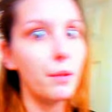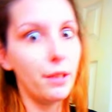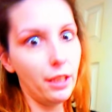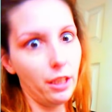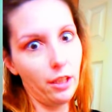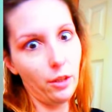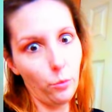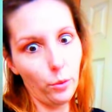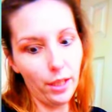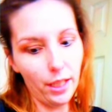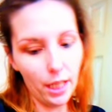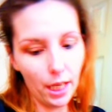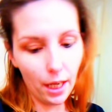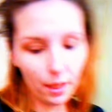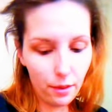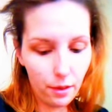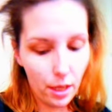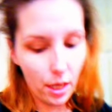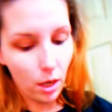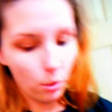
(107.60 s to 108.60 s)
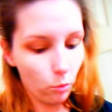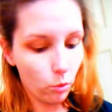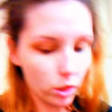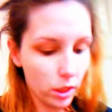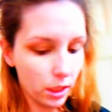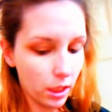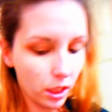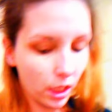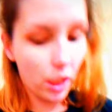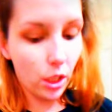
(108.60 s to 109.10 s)
pretty wig that I
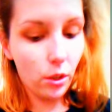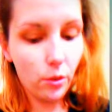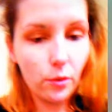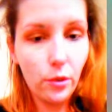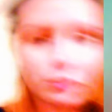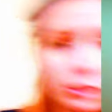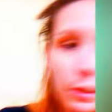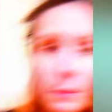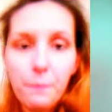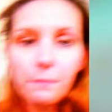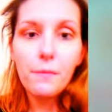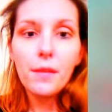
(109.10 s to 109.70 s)
want to use.